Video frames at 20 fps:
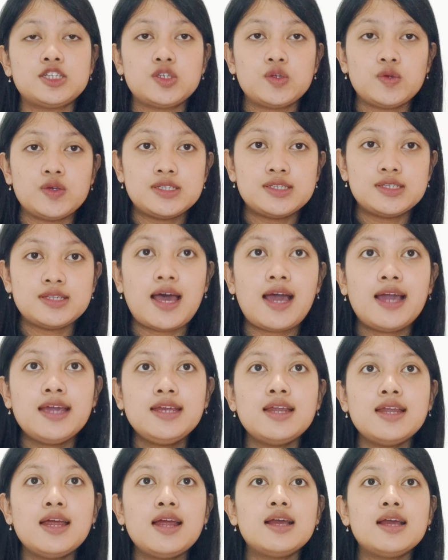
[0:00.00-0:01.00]
suicide
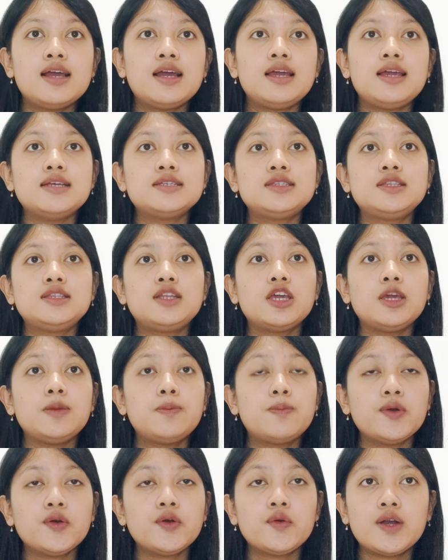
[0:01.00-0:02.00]
is the
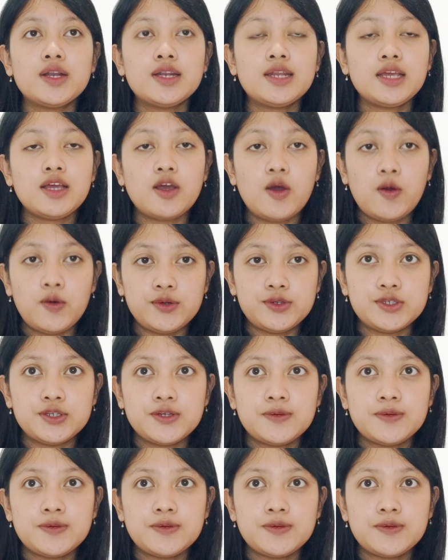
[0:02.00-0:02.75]
Hippocratic Oath,